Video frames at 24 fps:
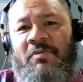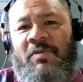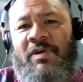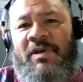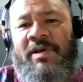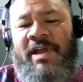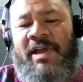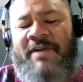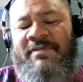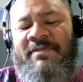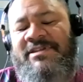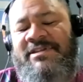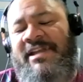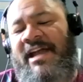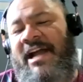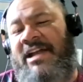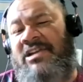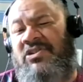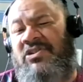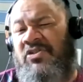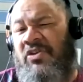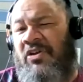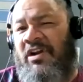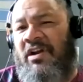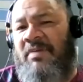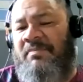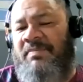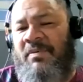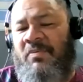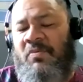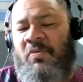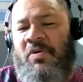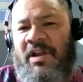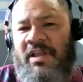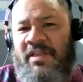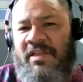We haven't touched on it,
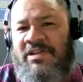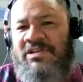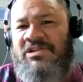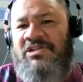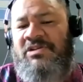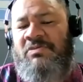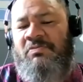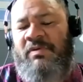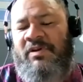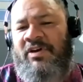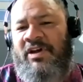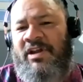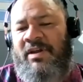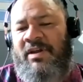but we've